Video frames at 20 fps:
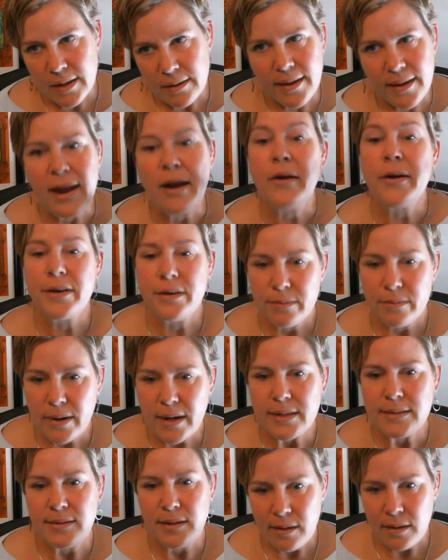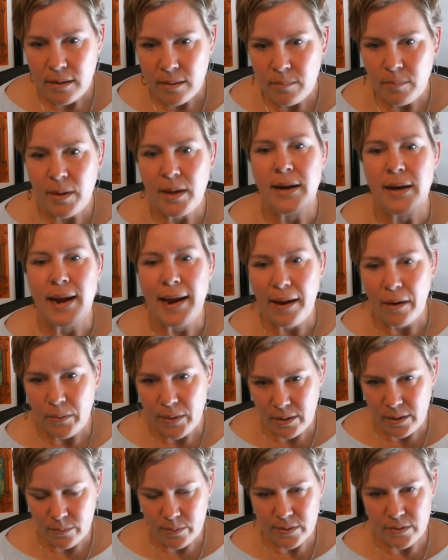characterized him and
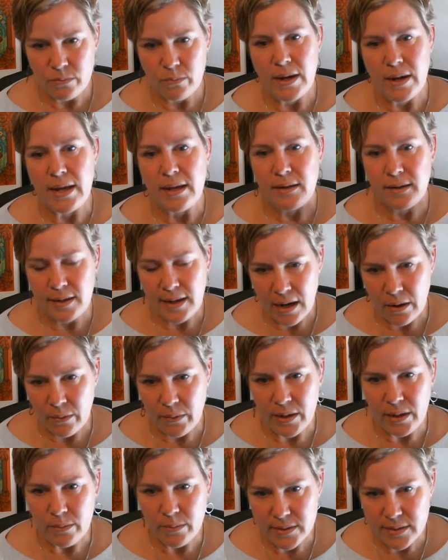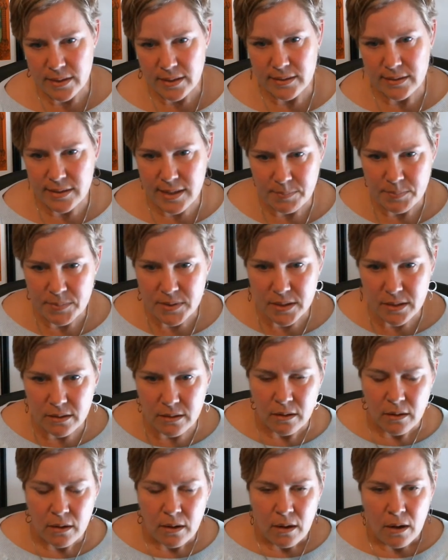how he was read and how he was accepted